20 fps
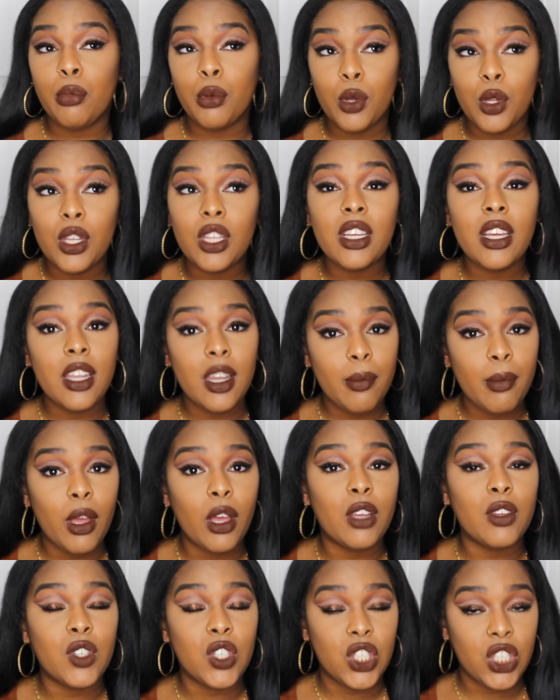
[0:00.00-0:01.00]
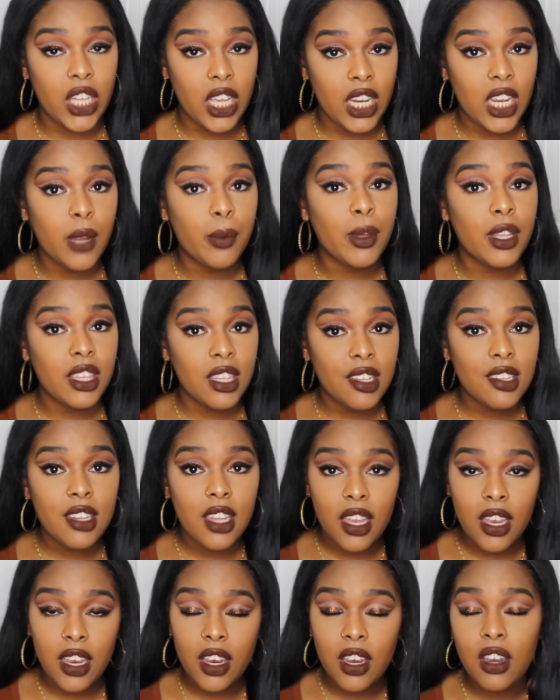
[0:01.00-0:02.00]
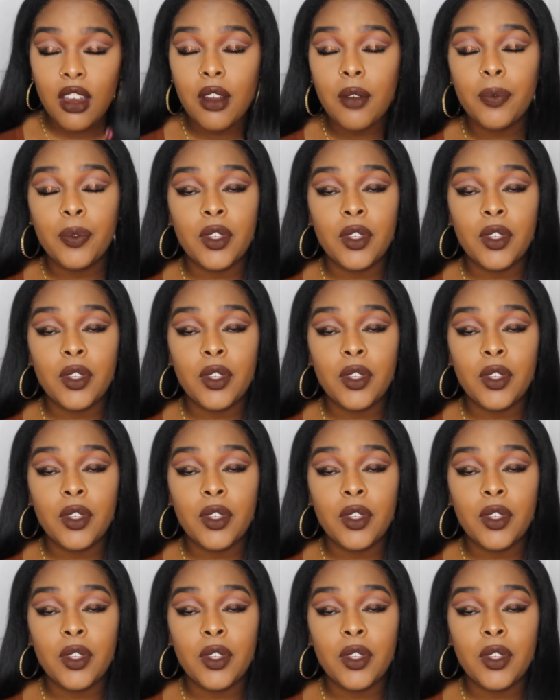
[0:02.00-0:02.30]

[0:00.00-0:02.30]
pretty good amount of shedding with this hair,